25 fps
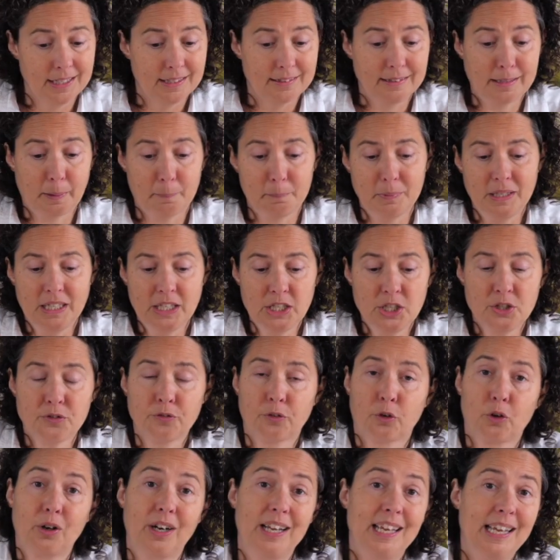That means
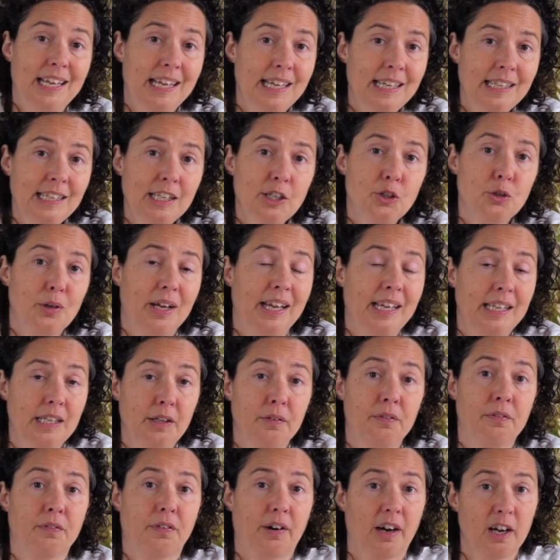for 80 to
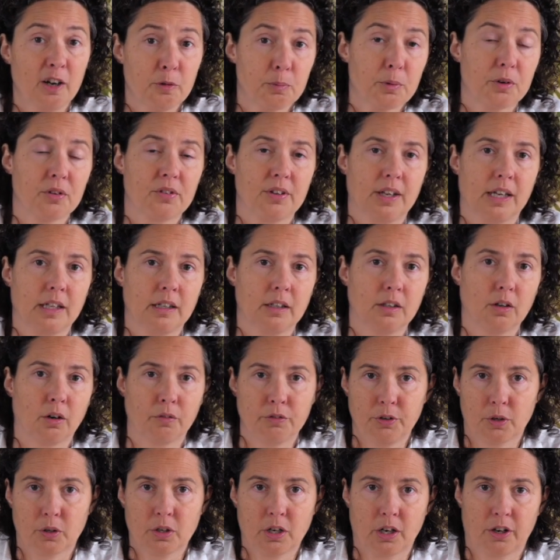85% of
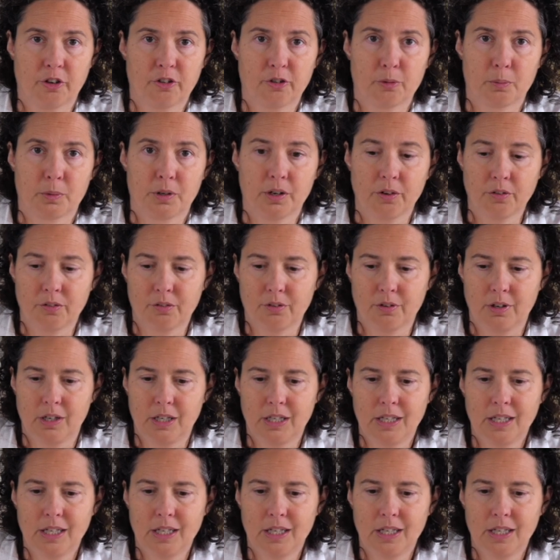your customers,